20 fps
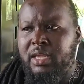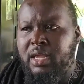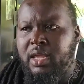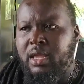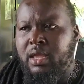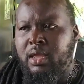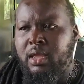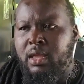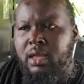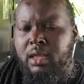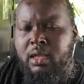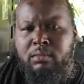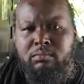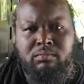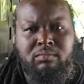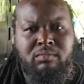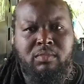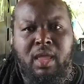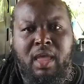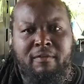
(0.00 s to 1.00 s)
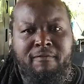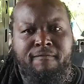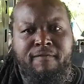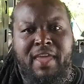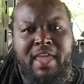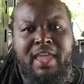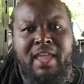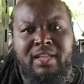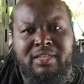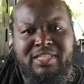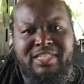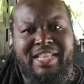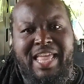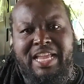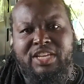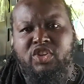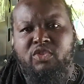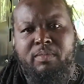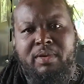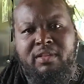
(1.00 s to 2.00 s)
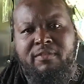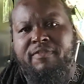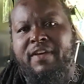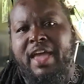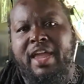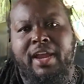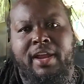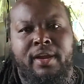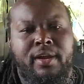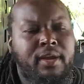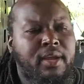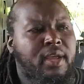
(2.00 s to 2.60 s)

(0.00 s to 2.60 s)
a fan / humidifier,